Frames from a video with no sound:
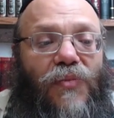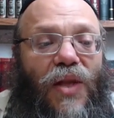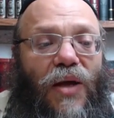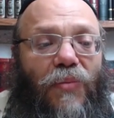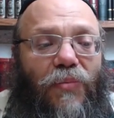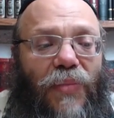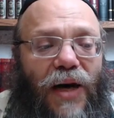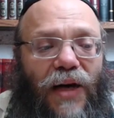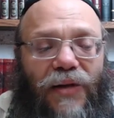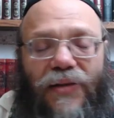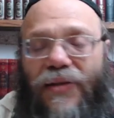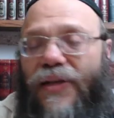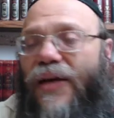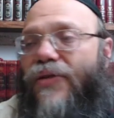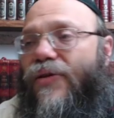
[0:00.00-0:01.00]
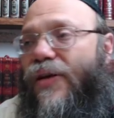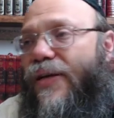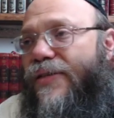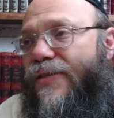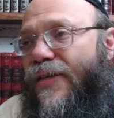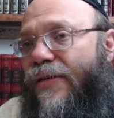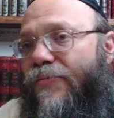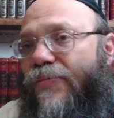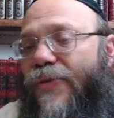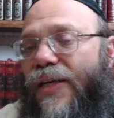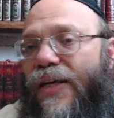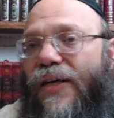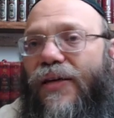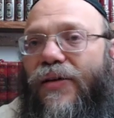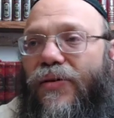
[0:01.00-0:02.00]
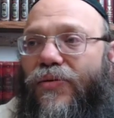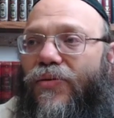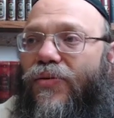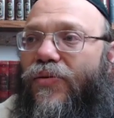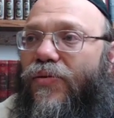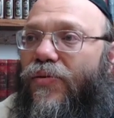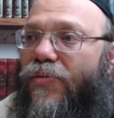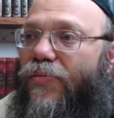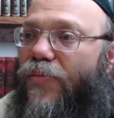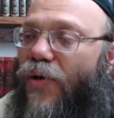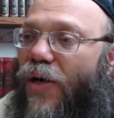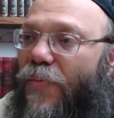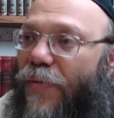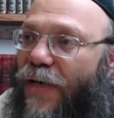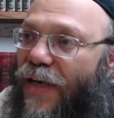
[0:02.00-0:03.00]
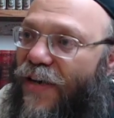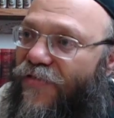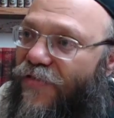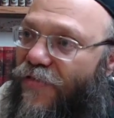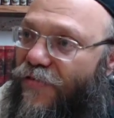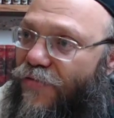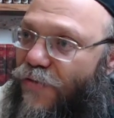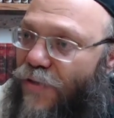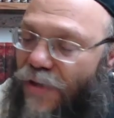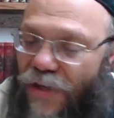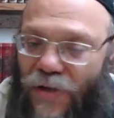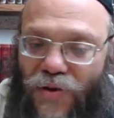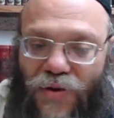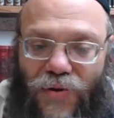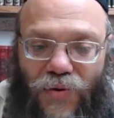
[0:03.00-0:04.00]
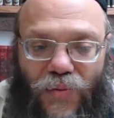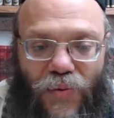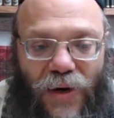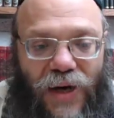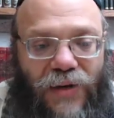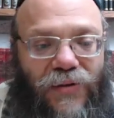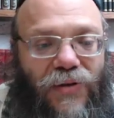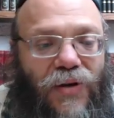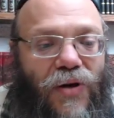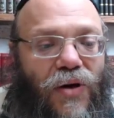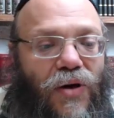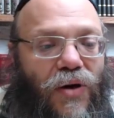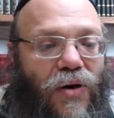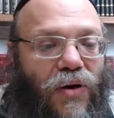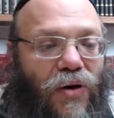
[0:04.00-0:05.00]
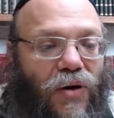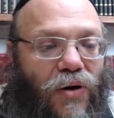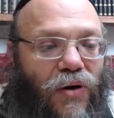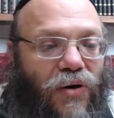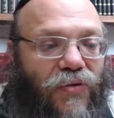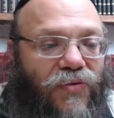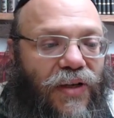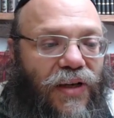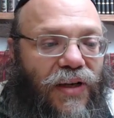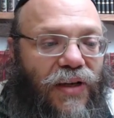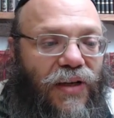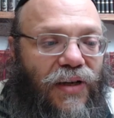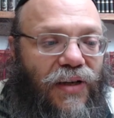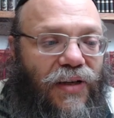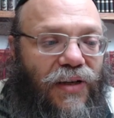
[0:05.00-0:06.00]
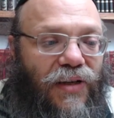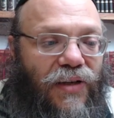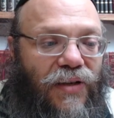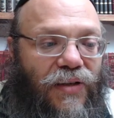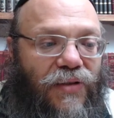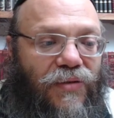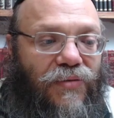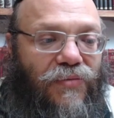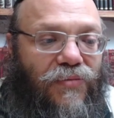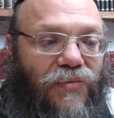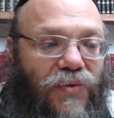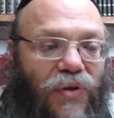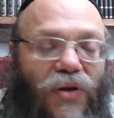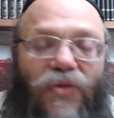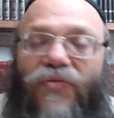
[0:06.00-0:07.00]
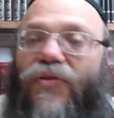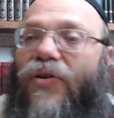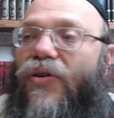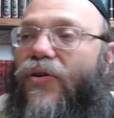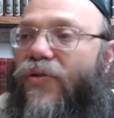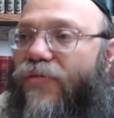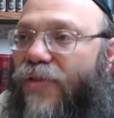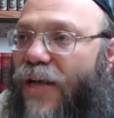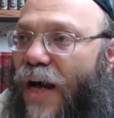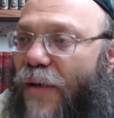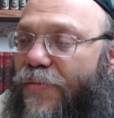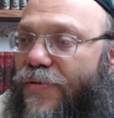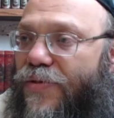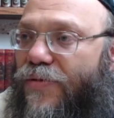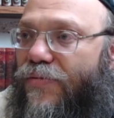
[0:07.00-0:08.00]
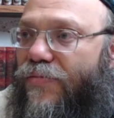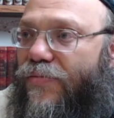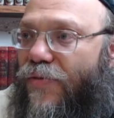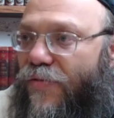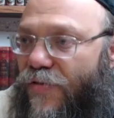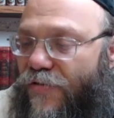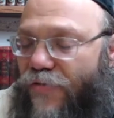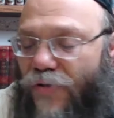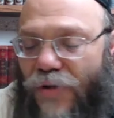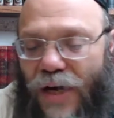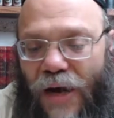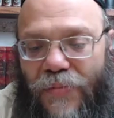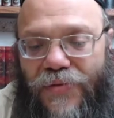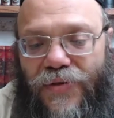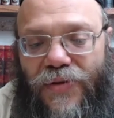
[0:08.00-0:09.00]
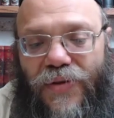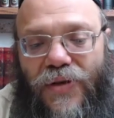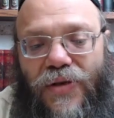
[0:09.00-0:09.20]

But the Ashkenazim, they do bore per gefen for each one of the cups, of the 4 cups.